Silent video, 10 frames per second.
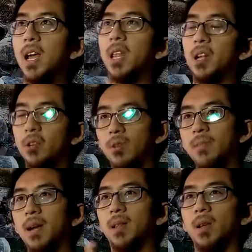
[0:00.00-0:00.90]
And then he would
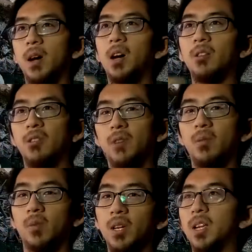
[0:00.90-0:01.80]
match the audio of
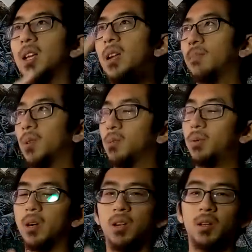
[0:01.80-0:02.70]
him reading it and just
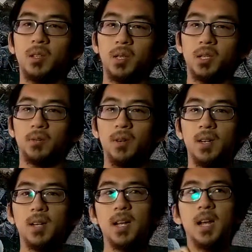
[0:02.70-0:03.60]
put it onto the
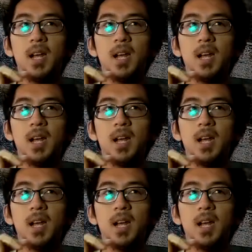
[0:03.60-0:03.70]
screen.